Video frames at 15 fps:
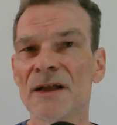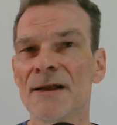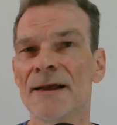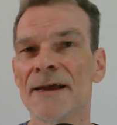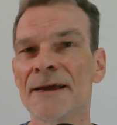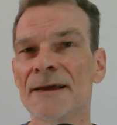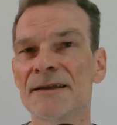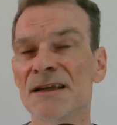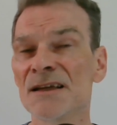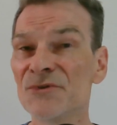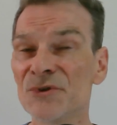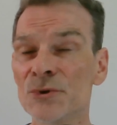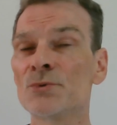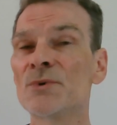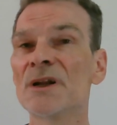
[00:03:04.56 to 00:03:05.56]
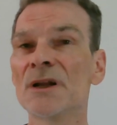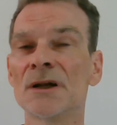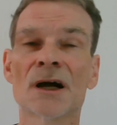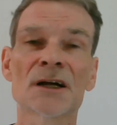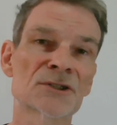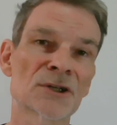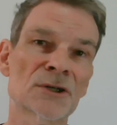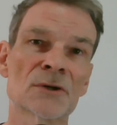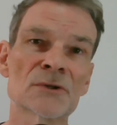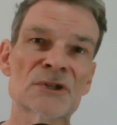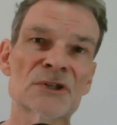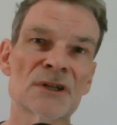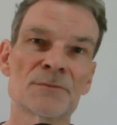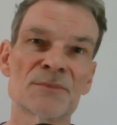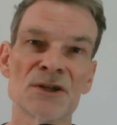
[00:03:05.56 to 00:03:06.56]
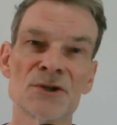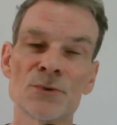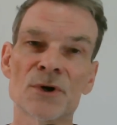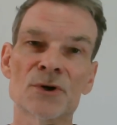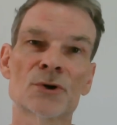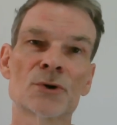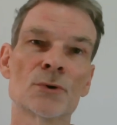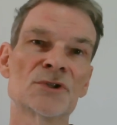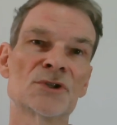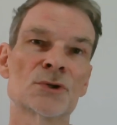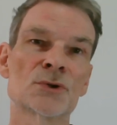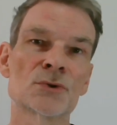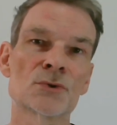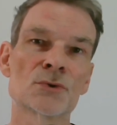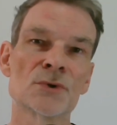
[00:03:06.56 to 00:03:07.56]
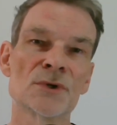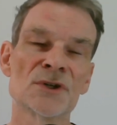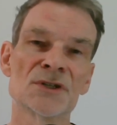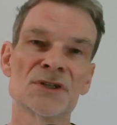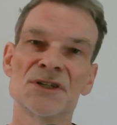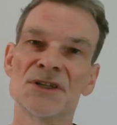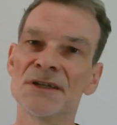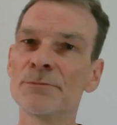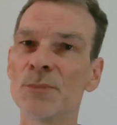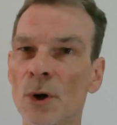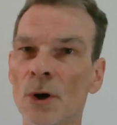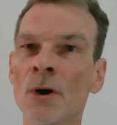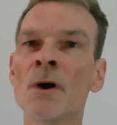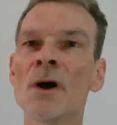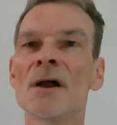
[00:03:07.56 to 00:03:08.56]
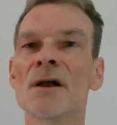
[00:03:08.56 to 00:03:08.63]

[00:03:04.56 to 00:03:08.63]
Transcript: And if you really like the concept and you want to go into it deeper,